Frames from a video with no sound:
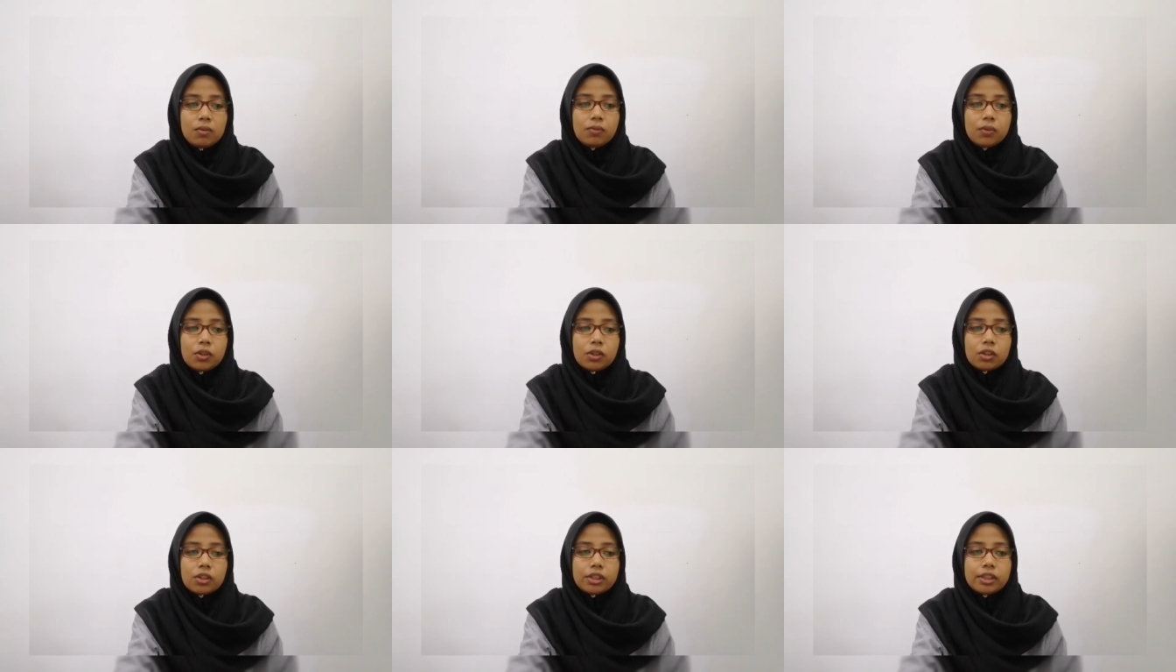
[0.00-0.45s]

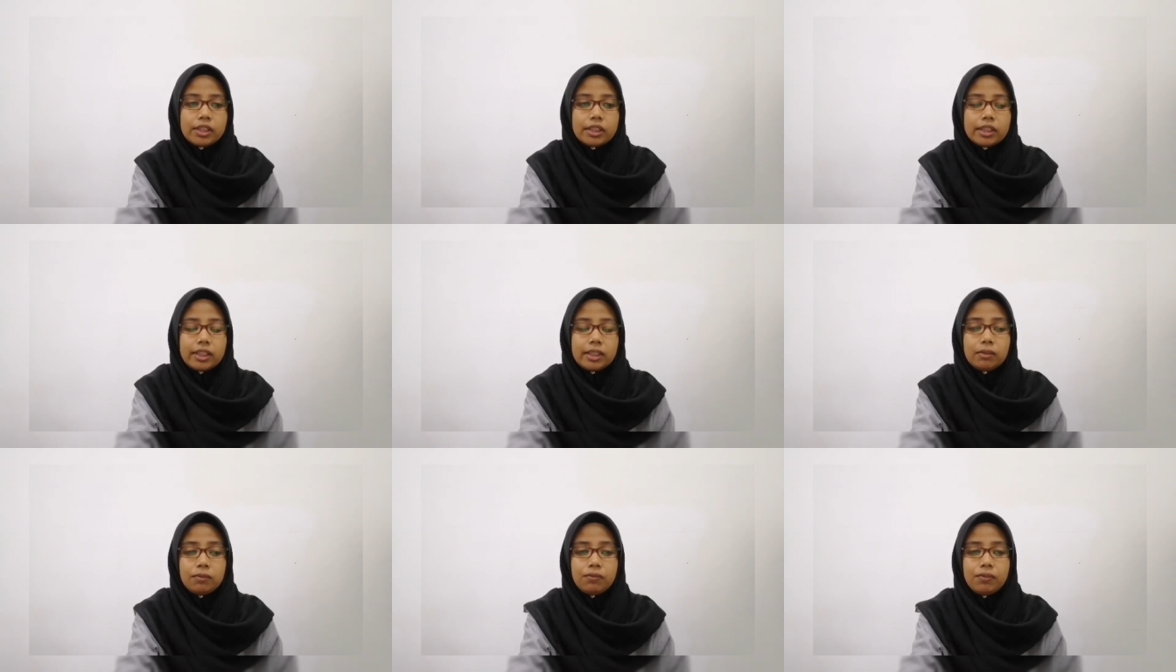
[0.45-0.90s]
For
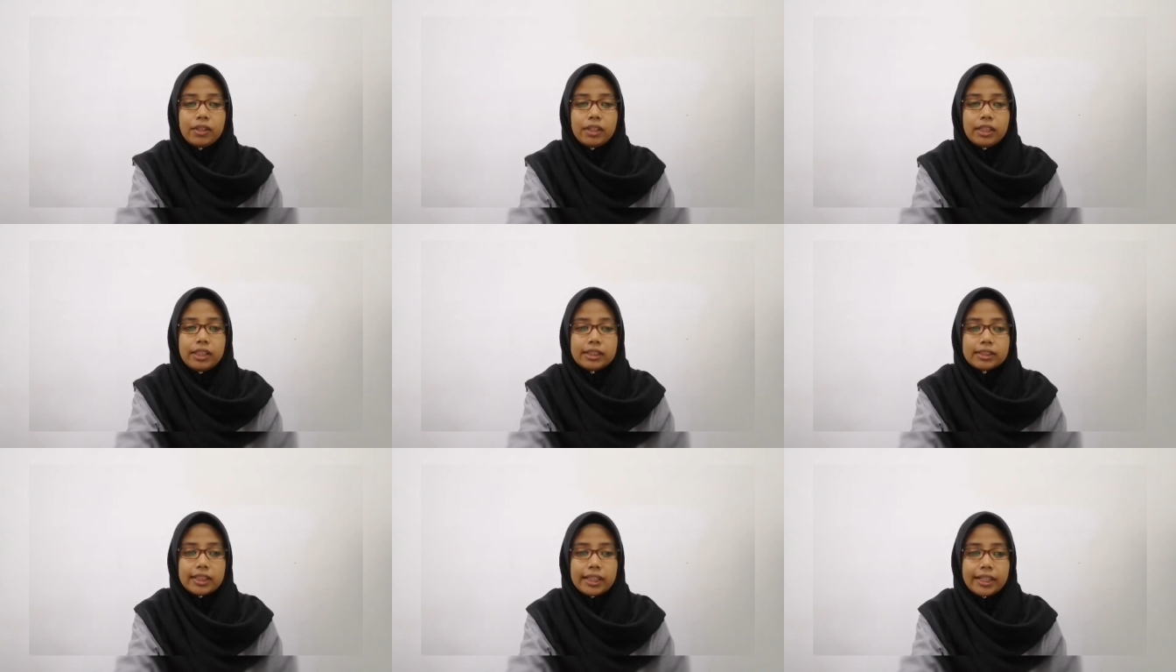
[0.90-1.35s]
rotating
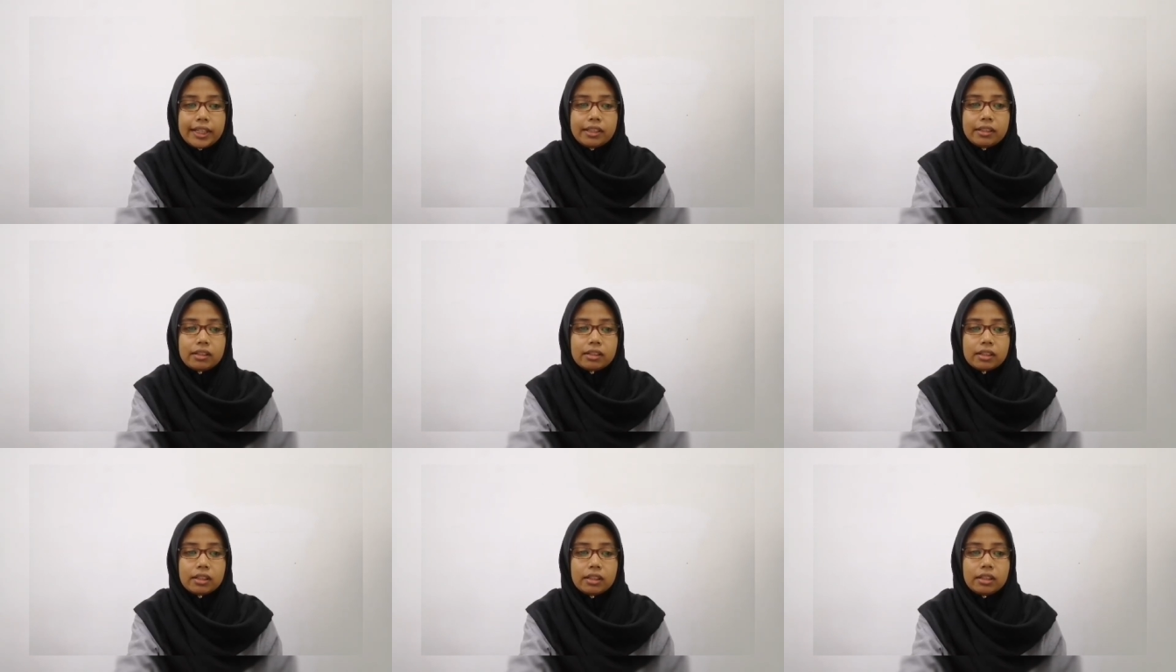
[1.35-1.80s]
vane design,
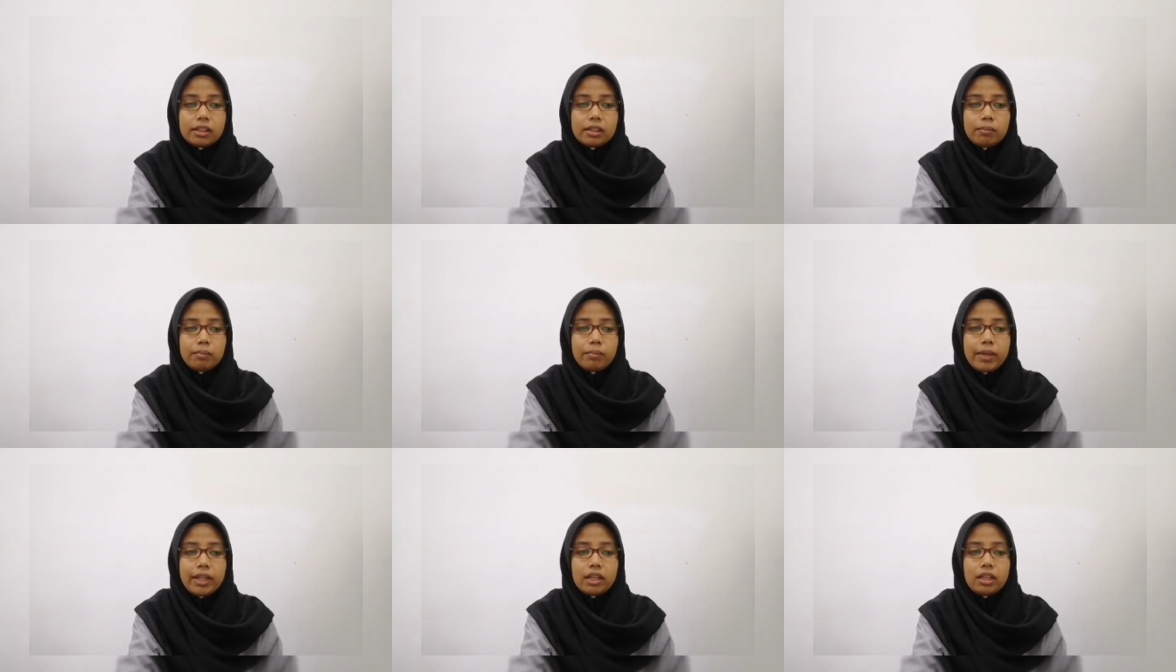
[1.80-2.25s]

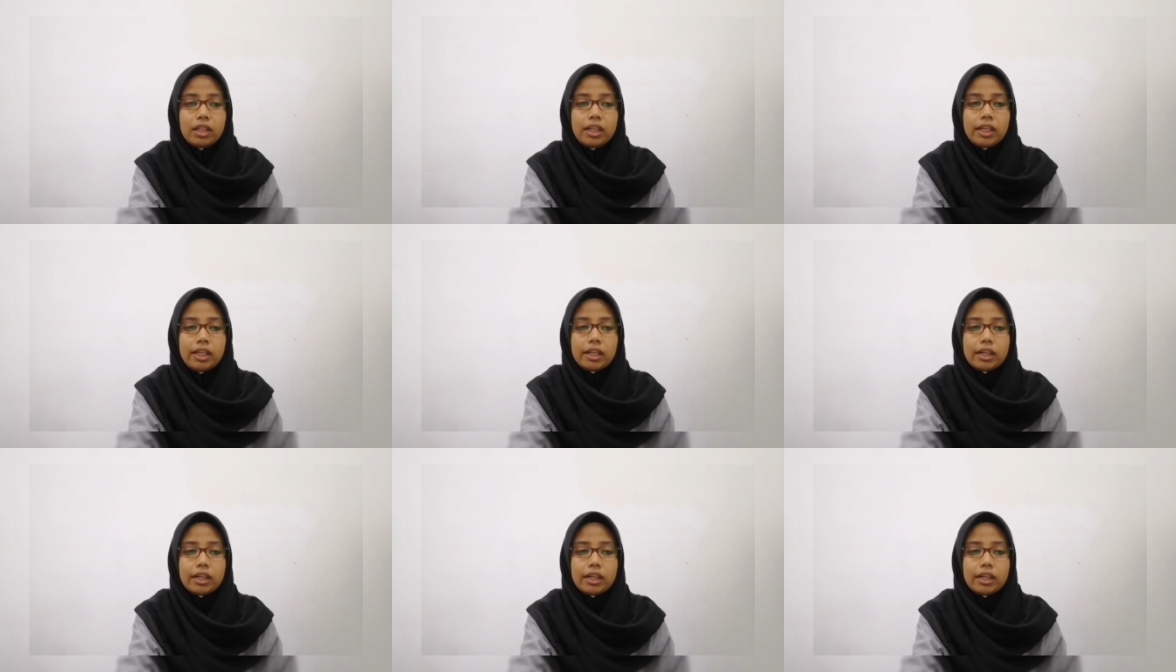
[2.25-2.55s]
mainly